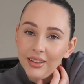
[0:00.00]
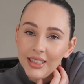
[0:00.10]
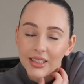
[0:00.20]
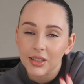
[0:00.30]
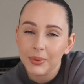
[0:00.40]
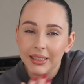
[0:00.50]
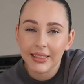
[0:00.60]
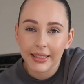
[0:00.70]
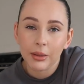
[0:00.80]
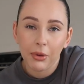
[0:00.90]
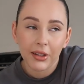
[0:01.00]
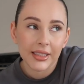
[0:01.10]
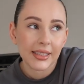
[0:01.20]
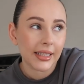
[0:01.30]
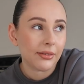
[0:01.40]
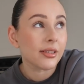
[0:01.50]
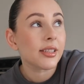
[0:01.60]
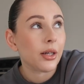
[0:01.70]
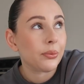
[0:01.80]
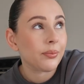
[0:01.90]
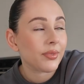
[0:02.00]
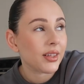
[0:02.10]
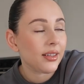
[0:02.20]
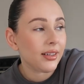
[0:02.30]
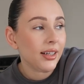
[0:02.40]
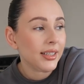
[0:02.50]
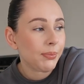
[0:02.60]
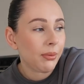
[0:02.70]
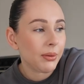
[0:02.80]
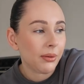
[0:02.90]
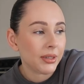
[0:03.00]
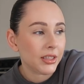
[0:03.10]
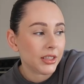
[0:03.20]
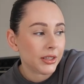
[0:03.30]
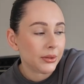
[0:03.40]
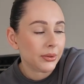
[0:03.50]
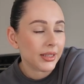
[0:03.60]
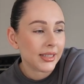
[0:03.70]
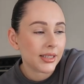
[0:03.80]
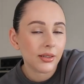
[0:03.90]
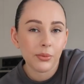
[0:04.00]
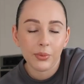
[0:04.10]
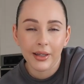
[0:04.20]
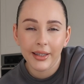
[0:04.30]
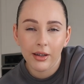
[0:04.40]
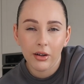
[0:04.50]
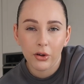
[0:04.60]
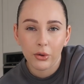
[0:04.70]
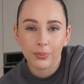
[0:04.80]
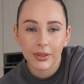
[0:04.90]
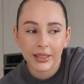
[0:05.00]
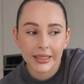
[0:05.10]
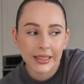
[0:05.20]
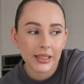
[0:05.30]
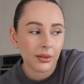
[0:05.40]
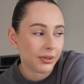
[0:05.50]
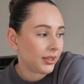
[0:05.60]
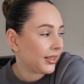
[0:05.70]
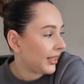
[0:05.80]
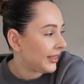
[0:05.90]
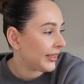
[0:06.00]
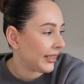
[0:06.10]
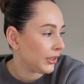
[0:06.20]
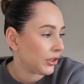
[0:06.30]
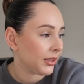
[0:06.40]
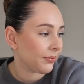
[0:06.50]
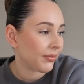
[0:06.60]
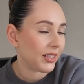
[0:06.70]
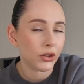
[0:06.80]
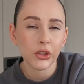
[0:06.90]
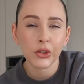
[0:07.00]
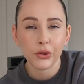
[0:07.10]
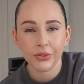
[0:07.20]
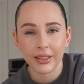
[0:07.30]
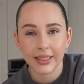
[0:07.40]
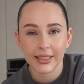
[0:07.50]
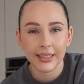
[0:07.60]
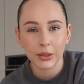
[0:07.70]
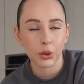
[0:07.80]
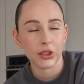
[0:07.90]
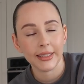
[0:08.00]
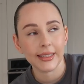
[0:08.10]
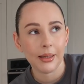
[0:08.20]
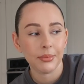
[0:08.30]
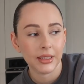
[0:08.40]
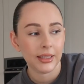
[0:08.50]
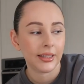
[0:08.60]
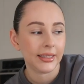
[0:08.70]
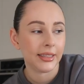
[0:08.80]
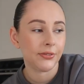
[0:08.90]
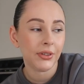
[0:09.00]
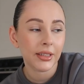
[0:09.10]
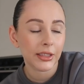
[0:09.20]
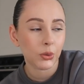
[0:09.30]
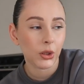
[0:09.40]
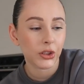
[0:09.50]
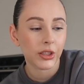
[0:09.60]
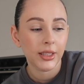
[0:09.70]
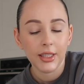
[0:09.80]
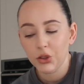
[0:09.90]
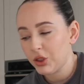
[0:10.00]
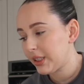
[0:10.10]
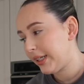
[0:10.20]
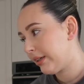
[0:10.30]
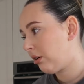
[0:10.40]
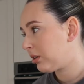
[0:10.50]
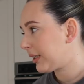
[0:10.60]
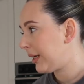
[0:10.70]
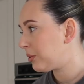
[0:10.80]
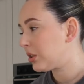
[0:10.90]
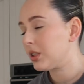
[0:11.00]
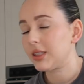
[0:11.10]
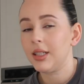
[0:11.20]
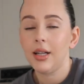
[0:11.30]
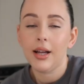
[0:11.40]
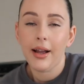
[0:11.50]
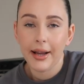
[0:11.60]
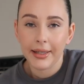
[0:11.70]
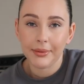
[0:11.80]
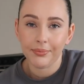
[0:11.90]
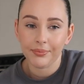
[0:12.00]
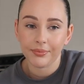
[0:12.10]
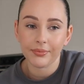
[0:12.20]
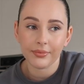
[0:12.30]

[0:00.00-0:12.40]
it's because we need to take the blinds down. So that is probably what I'm going to do is when I get home is I'm going to clean the kitchen. It's just stuff that needs, the dishwasher needs emptying and I need to fill the dishwasher just to clear all the counters, and